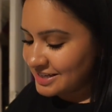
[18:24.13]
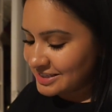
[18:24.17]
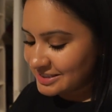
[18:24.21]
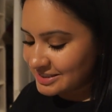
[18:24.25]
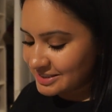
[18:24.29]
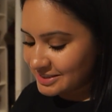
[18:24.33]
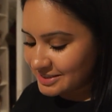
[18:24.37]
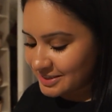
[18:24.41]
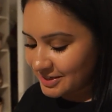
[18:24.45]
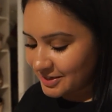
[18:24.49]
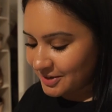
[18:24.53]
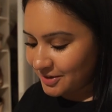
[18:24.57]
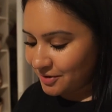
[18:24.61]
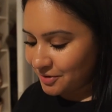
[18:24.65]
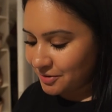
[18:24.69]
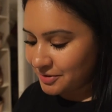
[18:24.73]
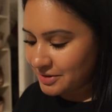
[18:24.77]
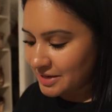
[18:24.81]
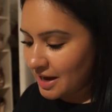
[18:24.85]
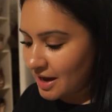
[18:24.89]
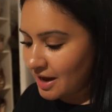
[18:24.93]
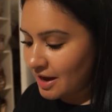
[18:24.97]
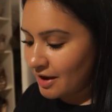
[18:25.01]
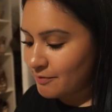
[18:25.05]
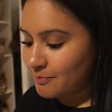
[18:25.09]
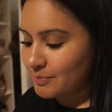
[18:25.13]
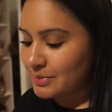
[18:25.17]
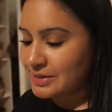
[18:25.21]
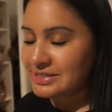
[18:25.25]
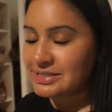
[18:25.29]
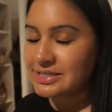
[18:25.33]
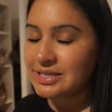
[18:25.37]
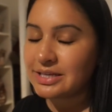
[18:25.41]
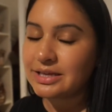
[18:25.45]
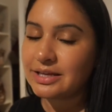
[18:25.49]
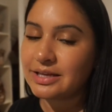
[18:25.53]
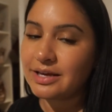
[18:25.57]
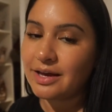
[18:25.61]
So yeah, I
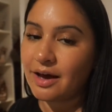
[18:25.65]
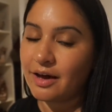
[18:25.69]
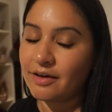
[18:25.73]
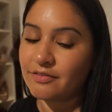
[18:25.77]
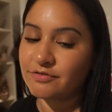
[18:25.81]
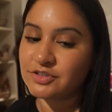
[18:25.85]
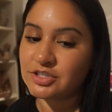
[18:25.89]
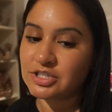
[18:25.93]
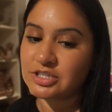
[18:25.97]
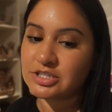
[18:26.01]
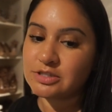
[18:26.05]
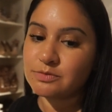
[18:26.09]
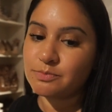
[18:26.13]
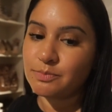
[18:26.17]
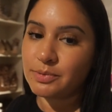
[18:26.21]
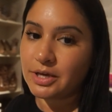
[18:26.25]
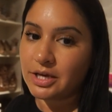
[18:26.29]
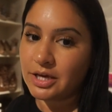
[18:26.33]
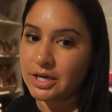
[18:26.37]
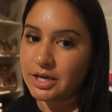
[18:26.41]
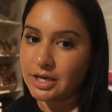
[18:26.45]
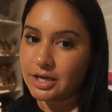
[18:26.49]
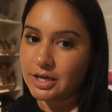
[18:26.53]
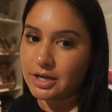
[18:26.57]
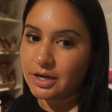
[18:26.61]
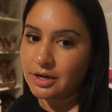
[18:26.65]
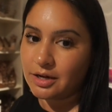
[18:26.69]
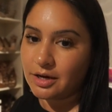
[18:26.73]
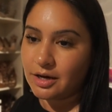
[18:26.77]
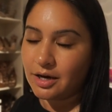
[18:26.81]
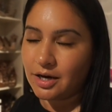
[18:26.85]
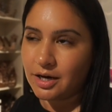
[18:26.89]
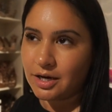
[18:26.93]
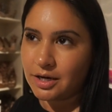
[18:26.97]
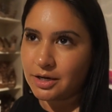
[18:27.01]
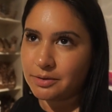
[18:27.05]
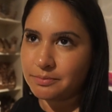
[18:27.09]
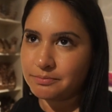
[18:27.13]
basically have just been
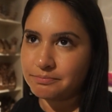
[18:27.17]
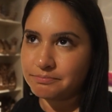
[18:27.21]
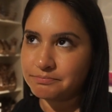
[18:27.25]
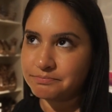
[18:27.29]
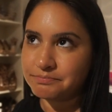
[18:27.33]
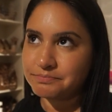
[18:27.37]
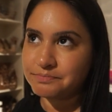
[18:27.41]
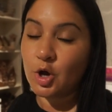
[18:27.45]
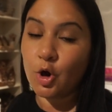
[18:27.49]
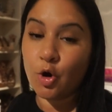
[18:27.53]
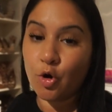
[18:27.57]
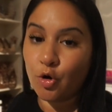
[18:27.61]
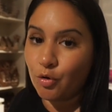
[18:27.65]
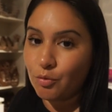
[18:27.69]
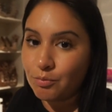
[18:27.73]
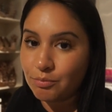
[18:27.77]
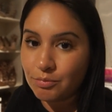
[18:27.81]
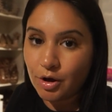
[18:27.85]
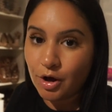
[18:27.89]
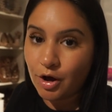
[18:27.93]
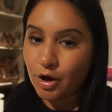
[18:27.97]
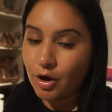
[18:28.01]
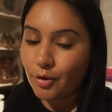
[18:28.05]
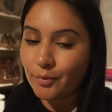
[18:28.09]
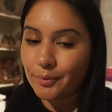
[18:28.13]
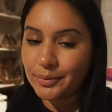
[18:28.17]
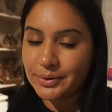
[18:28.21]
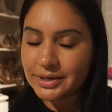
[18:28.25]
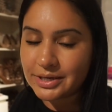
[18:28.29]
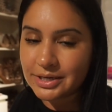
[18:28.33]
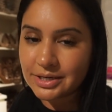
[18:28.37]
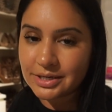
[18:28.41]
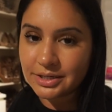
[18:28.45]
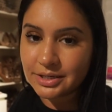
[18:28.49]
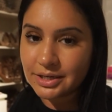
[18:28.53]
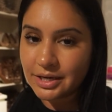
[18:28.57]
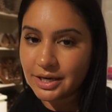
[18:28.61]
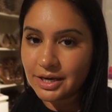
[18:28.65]
home all
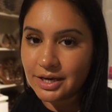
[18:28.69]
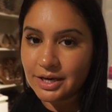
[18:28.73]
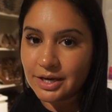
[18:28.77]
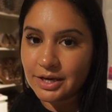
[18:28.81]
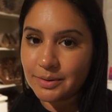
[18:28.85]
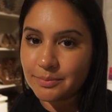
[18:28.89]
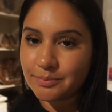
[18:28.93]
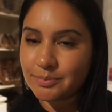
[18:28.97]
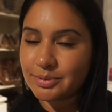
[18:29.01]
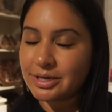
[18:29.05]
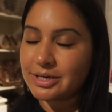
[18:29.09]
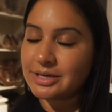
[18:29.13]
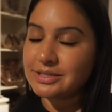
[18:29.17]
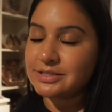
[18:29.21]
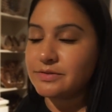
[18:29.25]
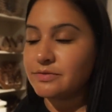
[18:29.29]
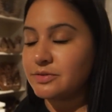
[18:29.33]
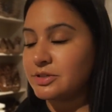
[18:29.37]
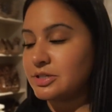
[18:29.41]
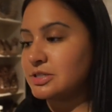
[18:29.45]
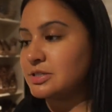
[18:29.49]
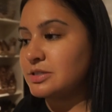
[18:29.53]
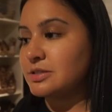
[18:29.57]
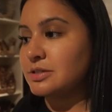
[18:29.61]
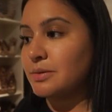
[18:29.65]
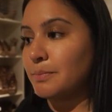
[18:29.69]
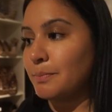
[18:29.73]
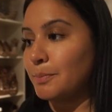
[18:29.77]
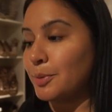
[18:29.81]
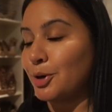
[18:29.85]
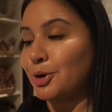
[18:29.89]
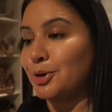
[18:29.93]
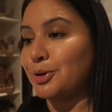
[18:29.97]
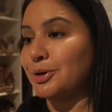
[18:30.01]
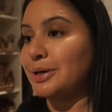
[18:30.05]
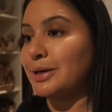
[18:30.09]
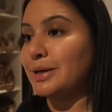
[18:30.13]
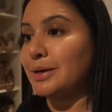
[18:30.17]
week because of this
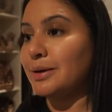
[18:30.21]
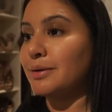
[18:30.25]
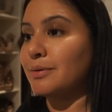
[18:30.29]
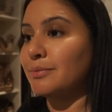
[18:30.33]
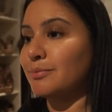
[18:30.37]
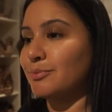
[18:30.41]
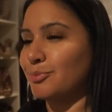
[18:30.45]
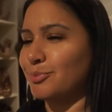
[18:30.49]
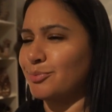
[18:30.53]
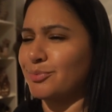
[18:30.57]
burn